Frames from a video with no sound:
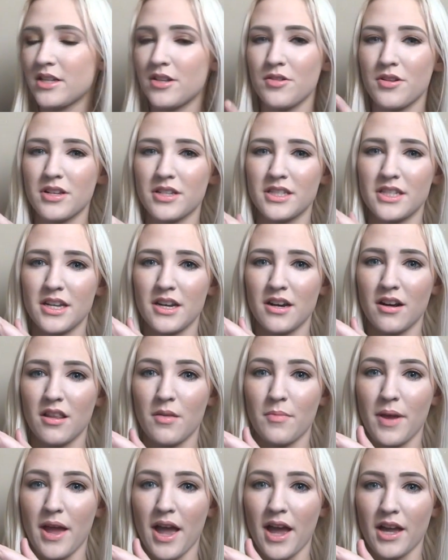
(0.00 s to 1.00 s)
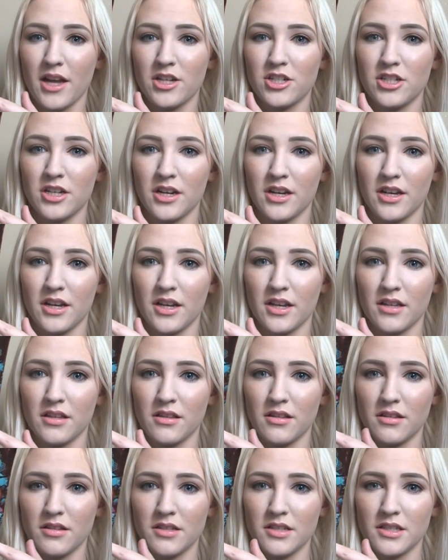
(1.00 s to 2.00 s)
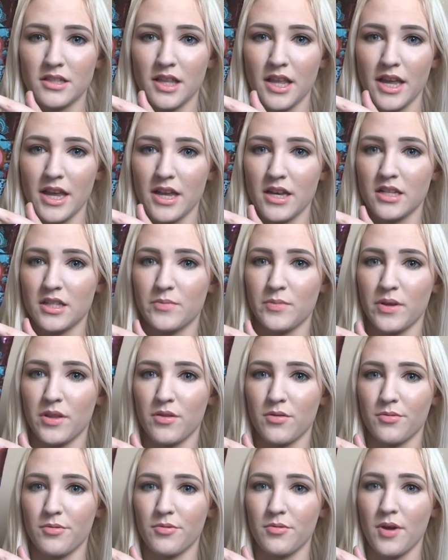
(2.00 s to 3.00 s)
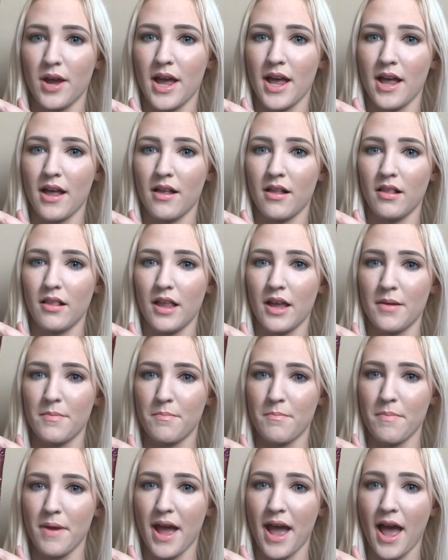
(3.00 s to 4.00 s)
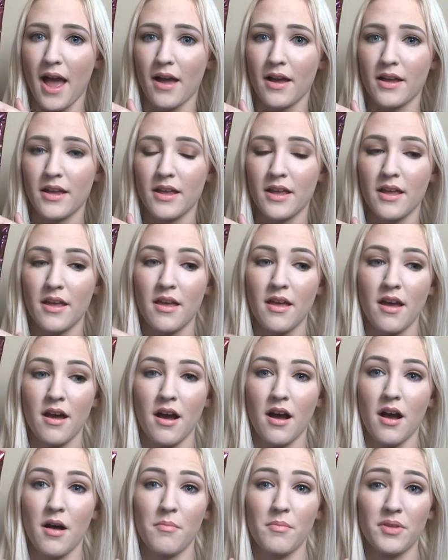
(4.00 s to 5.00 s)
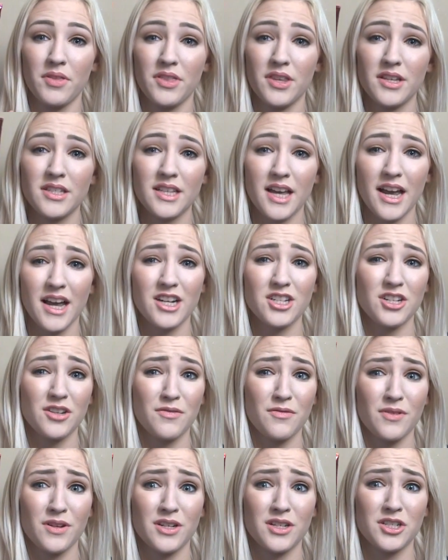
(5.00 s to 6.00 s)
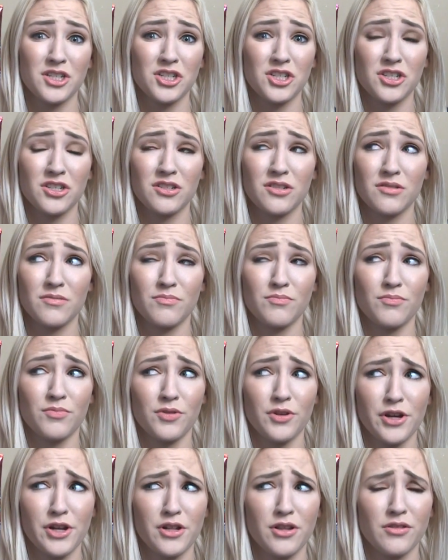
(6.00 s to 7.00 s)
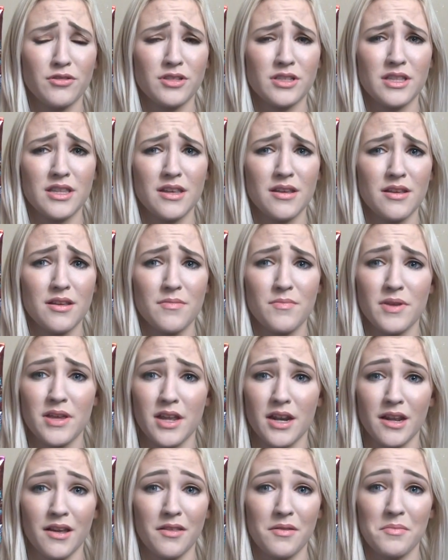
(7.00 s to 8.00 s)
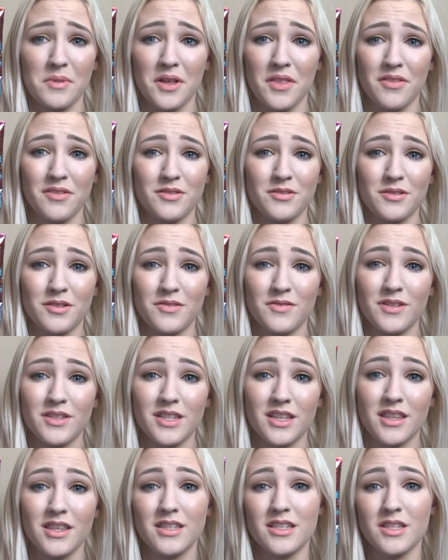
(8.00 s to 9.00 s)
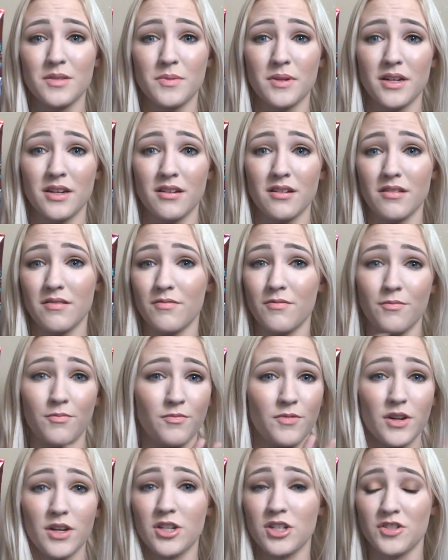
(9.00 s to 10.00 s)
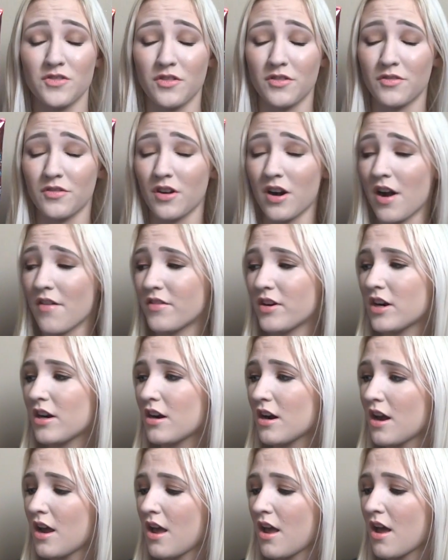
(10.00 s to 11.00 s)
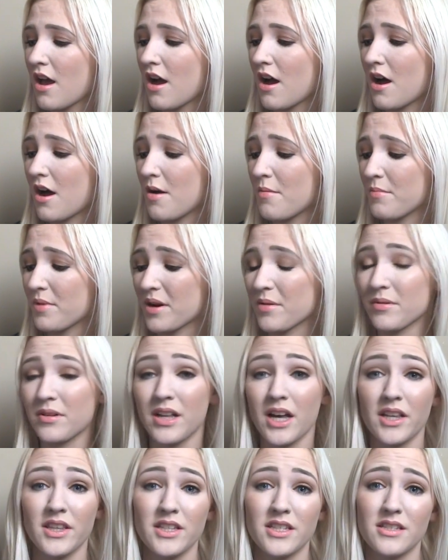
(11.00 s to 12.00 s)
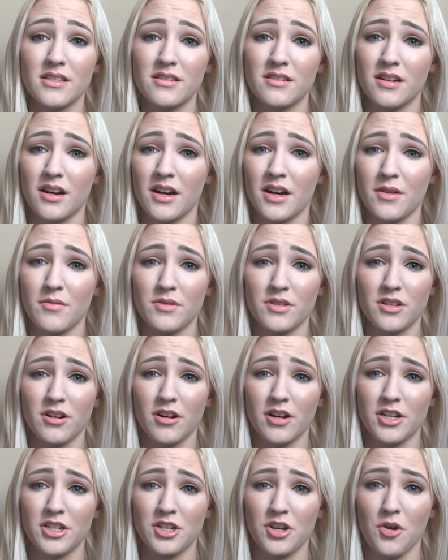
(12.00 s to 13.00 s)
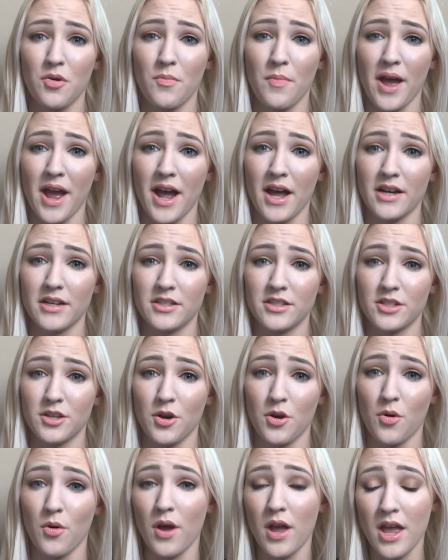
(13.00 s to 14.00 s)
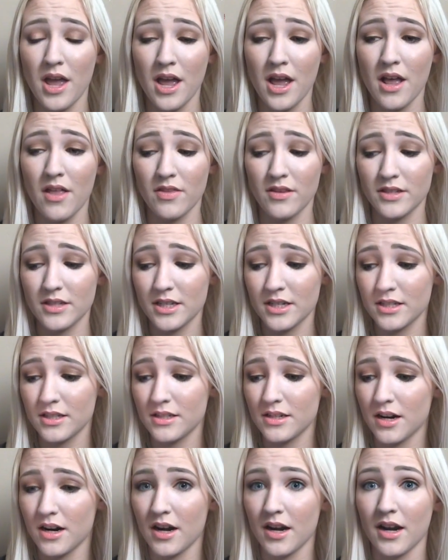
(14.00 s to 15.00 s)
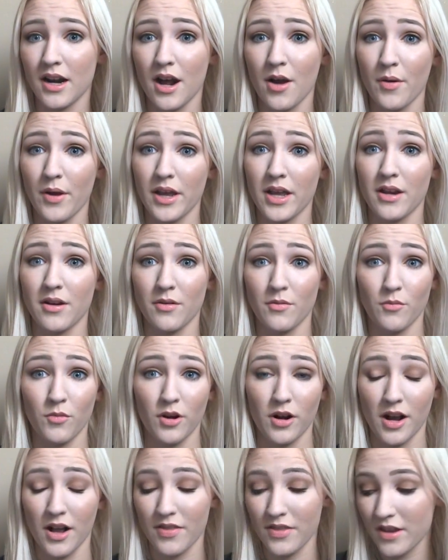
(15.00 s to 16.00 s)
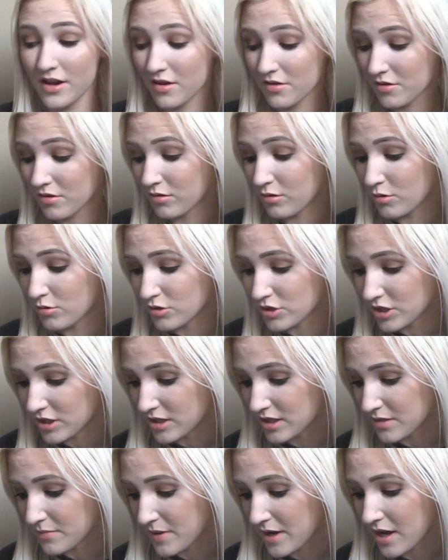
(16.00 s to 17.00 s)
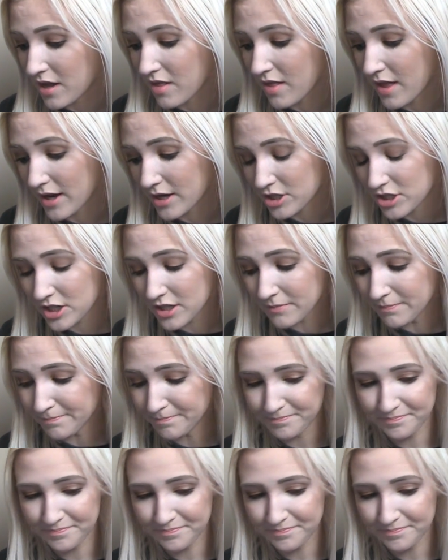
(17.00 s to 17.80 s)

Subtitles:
You can see here the packaging looks like it's been through hell and back, but this I actually finished pretty close to the beginning of the month, so this feels like this has been finished for forever, but I'm glad this is done. It was starting to go bad, so this is done, and now I can work on the other lotions in my collection.